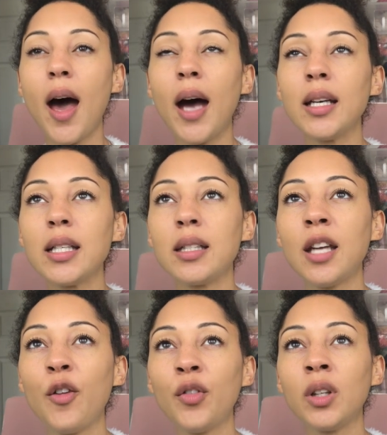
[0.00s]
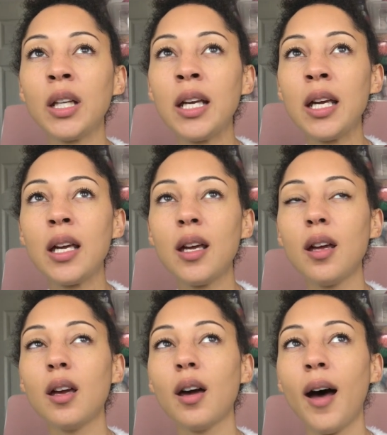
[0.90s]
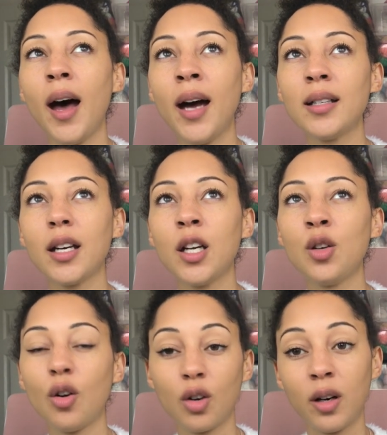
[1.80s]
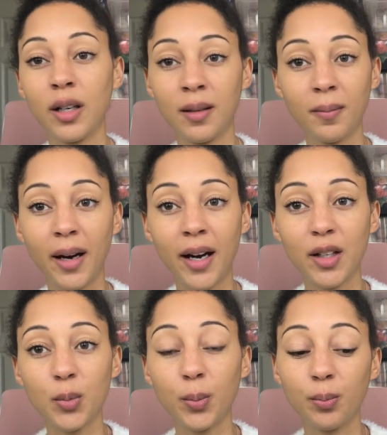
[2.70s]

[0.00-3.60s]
and it's definitely had a knock-on impact